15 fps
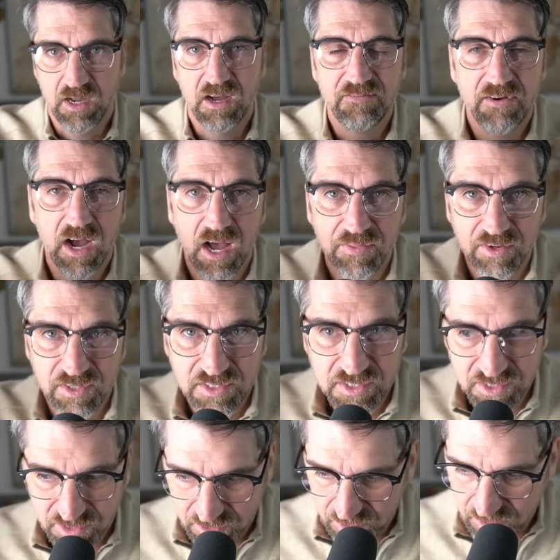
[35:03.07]
of
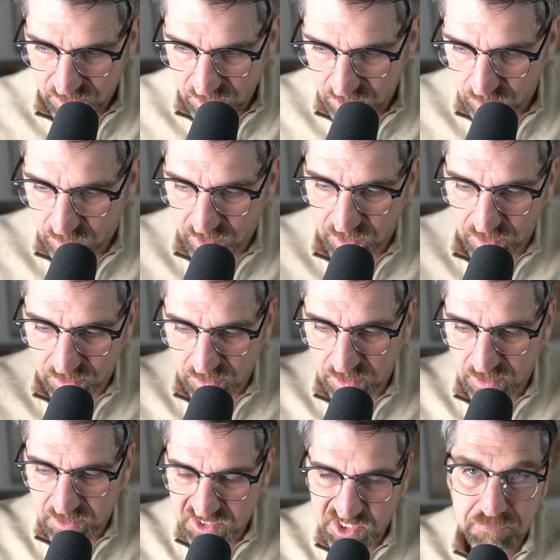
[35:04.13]
others who are
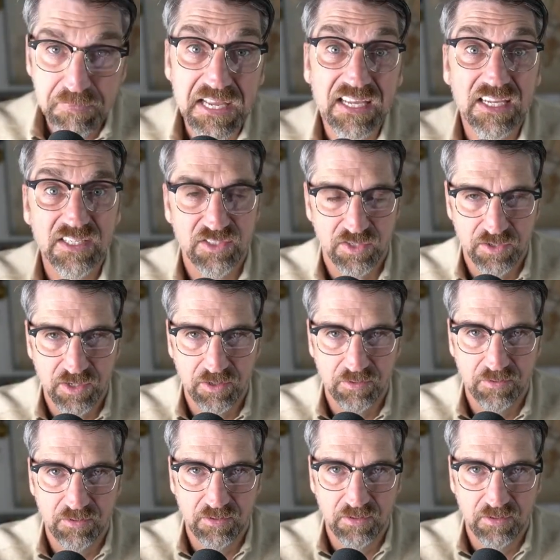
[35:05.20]
speaking to you,